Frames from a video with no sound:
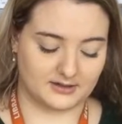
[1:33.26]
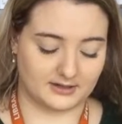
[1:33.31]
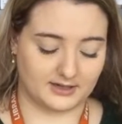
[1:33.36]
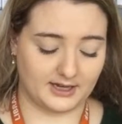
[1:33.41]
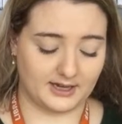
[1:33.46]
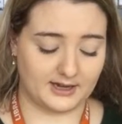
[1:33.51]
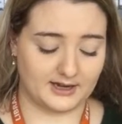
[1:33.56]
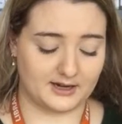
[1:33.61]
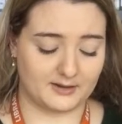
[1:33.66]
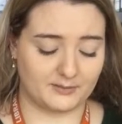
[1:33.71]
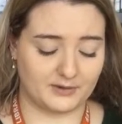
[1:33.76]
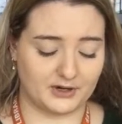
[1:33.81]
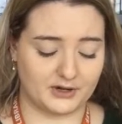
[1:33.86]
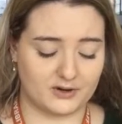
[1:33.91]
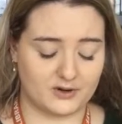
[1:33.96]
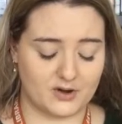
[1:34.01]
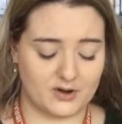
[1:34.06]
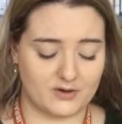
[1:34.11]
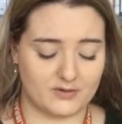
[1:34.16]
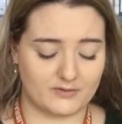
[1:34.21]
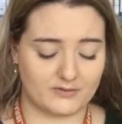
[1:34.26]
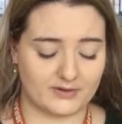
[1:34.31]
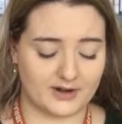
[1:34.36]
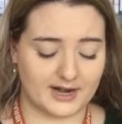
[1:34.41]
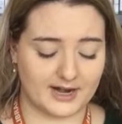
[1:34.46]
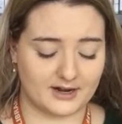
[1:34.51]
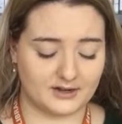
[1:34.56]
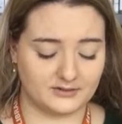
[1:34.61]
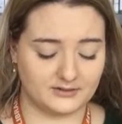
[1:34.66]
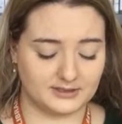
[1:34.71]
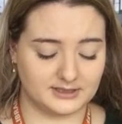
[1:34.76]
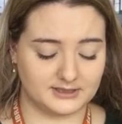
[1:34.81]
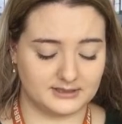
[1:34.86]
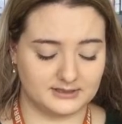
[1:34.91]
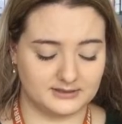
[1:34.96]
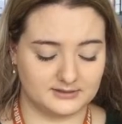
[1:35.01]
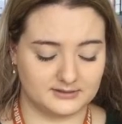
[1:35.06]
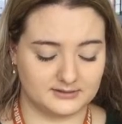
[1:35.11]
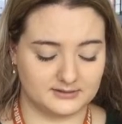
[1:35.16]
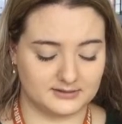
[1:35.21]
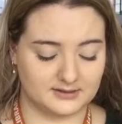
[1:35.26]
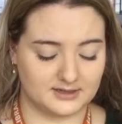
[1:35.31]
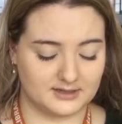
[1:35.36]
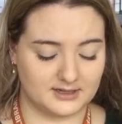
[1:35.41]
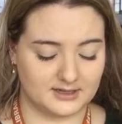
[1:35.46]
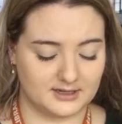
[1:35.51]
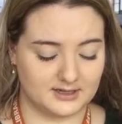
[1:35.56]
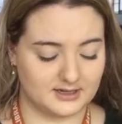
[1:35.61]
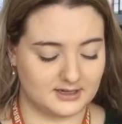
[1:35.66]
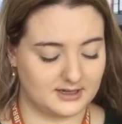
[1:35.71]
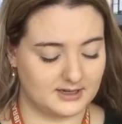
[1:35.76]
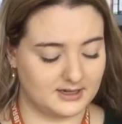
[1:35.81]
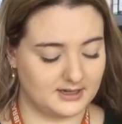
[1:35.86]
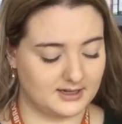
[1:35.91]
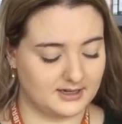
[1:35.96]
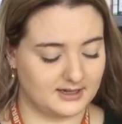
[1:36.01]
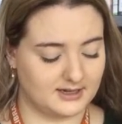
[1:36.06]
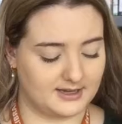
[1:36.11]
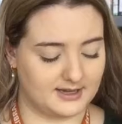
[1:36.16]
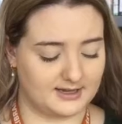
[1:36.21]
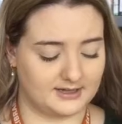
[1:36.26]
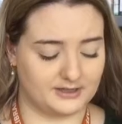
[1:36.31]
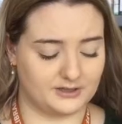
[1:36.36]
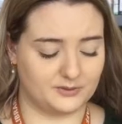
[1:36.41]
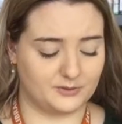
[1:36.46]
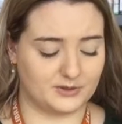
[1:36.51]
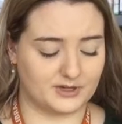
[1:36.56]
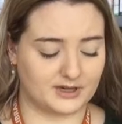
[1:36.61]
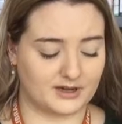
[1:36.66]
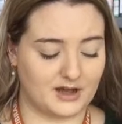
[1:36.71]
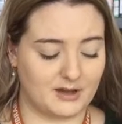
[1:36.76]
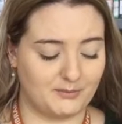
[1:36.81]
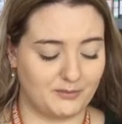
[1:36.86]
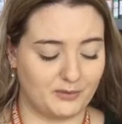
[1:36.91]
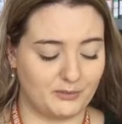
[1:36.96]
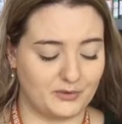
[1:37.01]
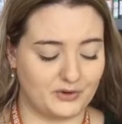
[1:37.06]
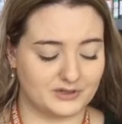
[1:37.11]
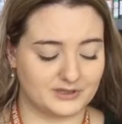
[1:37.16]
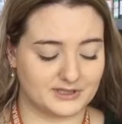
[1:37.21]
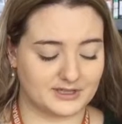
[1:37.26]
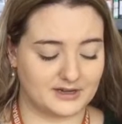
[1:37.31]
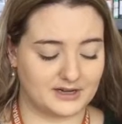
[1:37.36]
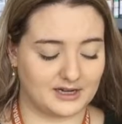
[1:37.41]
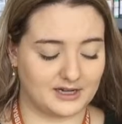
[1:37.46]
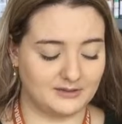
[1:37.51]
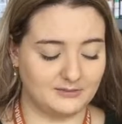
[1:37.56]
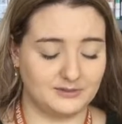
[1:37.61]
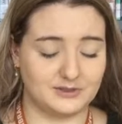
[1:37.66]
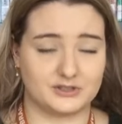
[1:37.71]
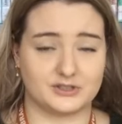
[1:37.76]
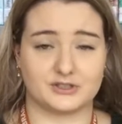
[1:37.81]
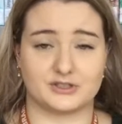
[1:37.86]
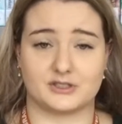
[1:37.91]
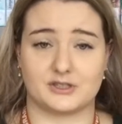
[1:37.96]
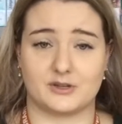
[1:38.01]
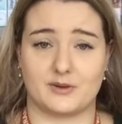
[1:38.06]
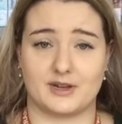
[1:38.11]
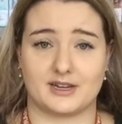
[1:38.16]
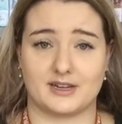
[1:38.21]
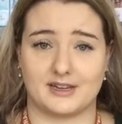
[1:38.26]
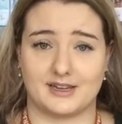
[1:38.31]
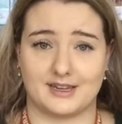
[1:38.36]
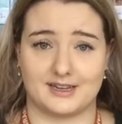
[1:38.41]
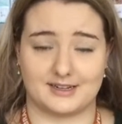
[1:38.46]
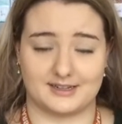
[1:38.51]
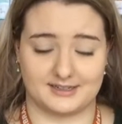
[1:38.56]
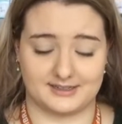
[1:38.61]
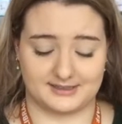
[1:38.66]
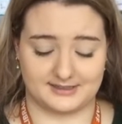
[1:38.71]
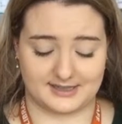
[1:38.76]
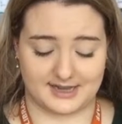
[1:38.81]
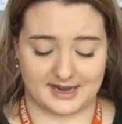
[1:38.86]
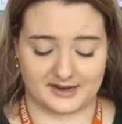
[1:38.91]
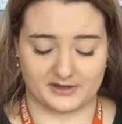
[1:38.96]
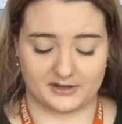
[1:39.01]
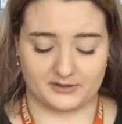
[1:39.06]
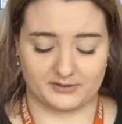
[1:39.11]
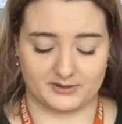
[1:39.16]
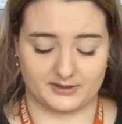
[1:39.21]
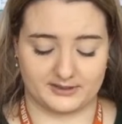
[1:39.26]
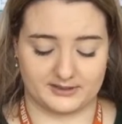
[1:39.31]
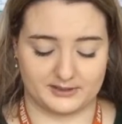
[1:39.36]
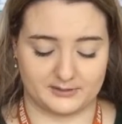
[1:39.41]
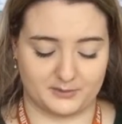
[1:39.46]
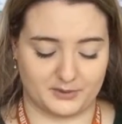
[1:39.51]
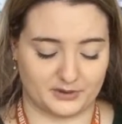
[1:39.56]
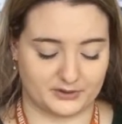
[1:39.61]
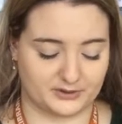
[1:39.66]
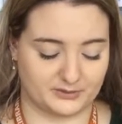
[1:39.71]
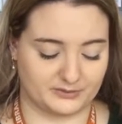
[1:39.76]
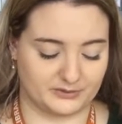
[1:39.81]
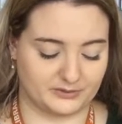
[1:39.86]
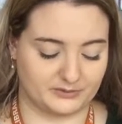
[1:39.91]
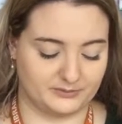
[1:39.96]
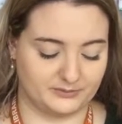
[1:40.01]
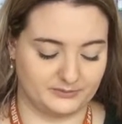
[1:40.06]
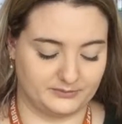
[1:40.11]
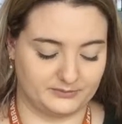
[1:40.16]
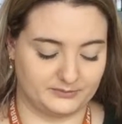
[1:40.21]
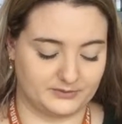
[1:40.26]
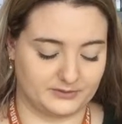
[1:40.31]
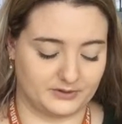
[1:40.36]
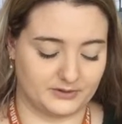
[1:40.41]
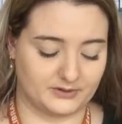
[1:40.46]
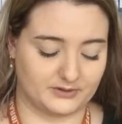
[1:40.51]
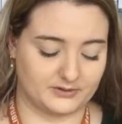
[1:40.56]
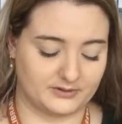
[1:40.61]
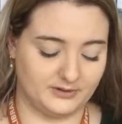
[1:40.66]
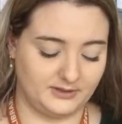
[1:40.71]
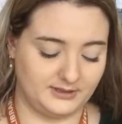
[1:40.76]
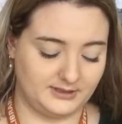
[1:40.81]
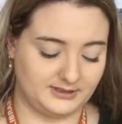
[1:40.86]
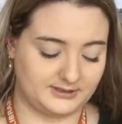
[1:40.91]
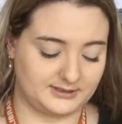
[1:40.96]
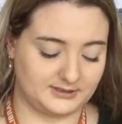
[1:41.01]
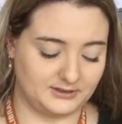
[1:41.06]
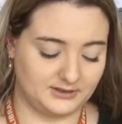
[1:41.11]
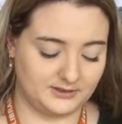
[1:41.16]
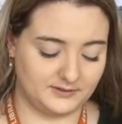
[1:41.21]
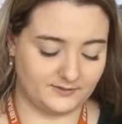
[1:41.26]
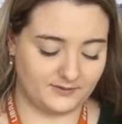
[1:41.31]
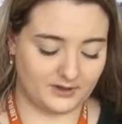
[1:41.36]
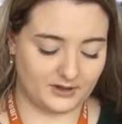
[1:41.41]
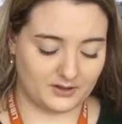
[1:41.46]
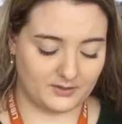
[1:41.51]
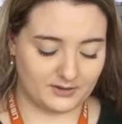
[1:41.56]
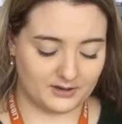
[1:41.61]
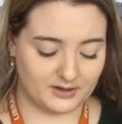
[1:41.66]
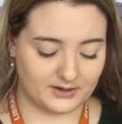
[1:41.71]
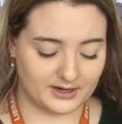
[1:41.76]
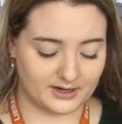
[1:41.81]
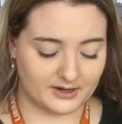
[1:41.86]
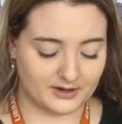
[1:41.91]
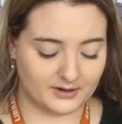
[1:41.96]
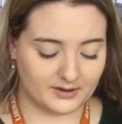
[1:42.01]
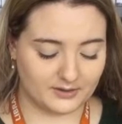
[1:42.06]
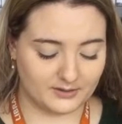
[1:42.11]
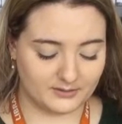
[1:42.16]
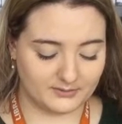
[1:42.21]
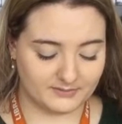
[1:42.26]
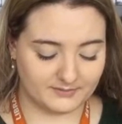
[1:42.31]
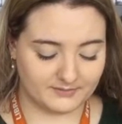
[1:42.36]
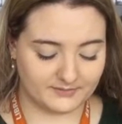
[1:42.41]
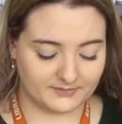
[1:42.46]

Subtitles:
Okay, and I'm going to go around and do it a couple more times just so I can get it as accurate as possible. Alright, so just follow along at home.